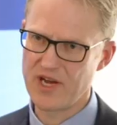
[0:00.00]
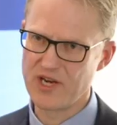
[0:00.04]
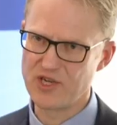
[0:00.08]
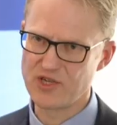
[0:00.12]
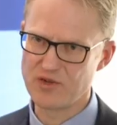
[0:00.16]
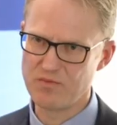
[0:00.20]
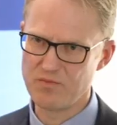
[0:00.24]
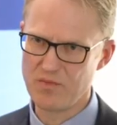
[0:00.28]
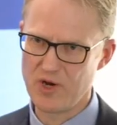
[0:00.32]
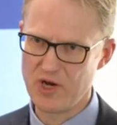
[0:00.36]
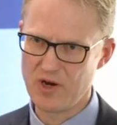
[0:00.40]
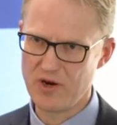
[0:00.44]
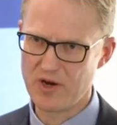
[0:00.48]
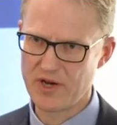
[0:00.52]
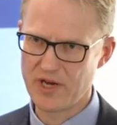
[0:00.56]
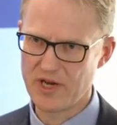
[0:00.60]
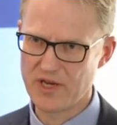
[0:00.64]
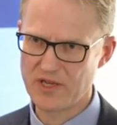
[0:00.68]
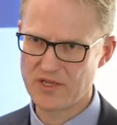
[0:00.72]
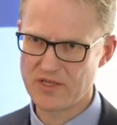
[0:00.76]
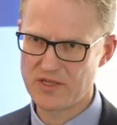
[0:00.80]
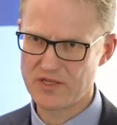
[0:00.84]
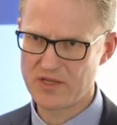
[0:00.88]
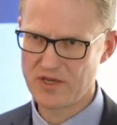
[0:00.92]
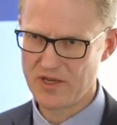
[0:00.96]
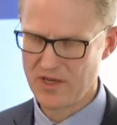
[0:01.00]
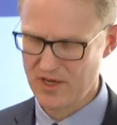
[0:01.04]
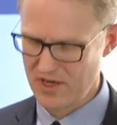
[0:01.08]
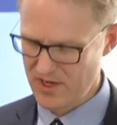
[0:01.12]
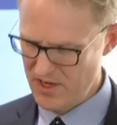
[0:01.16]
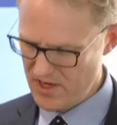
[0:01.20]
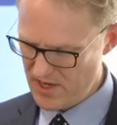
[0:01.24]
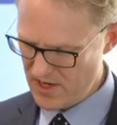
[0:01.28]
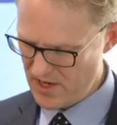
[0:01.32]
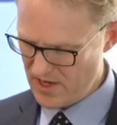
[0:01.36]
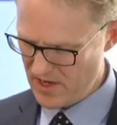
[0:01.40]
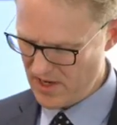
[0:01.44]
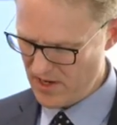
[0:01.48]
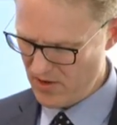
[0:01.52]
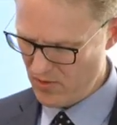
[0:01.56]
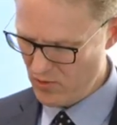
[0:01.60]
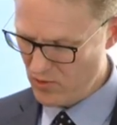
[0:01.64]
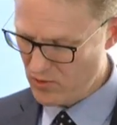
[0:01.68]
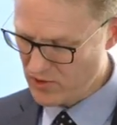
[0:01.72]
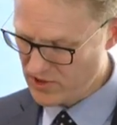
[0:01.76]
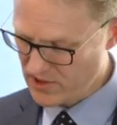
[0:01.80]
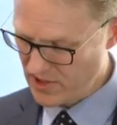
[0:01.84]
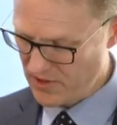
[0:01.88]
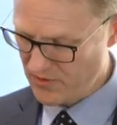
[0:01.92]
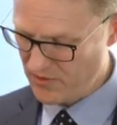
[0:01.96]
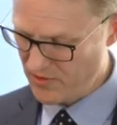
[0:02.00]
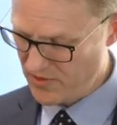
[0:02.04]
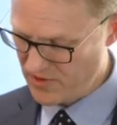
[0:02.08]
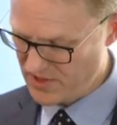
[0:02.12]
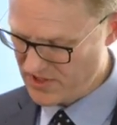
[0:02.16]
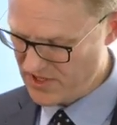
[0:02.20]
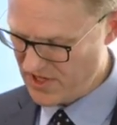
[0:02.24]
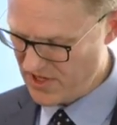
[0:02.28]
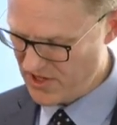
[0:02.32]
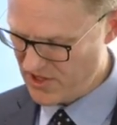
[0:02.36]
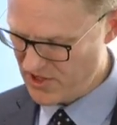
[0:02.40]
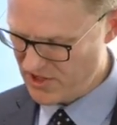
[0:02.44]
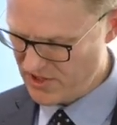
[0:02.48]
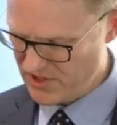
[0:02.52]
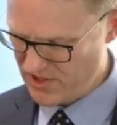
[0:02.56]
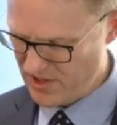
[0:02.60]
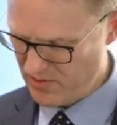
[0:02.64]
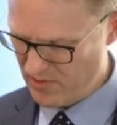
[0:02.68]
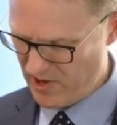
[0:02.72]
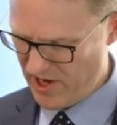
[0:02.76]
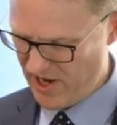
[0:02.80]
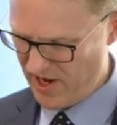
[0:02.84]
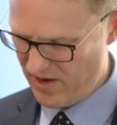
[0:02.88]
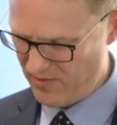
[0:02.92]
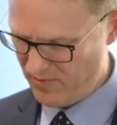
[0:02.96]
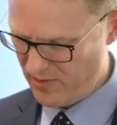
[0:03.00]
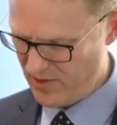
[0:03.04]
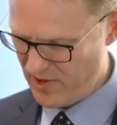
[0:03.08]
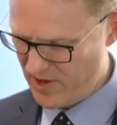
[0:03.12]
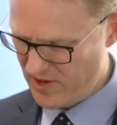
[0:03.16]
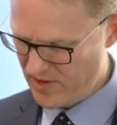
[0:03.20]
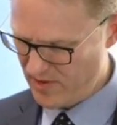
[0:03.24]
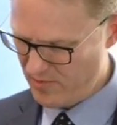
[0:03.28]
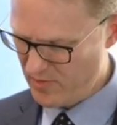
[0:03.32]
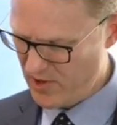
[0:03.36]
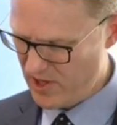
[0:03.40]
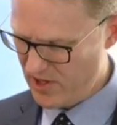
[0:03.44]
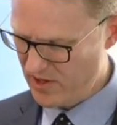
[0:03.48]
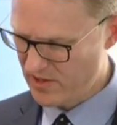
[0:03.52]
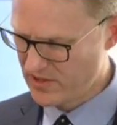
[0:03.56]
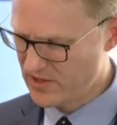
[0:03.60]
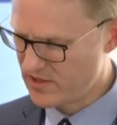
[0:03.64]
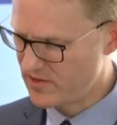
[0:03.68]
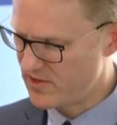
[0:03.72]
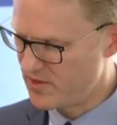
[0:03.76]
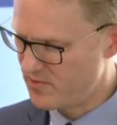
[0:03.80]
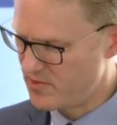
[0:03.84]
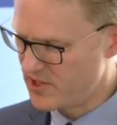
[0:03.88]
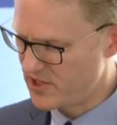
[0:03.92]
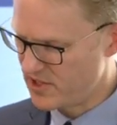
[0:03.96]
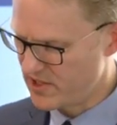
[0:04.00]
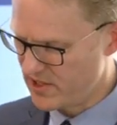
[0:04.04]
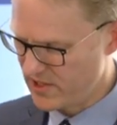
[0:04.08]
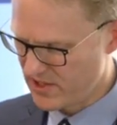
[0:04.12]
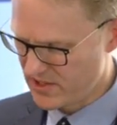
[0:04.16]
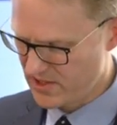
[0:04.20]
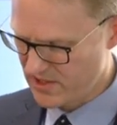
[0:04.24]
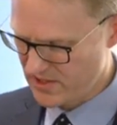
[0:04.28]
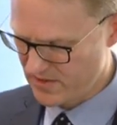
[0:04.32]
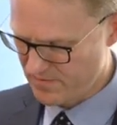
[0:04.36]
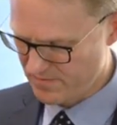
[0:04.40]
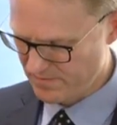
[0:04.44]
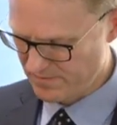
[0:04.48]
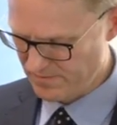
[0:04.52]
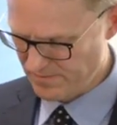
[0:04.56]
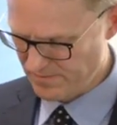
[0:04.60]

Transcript: Asian markets, uh, also through synergies that we have with other parts of the business.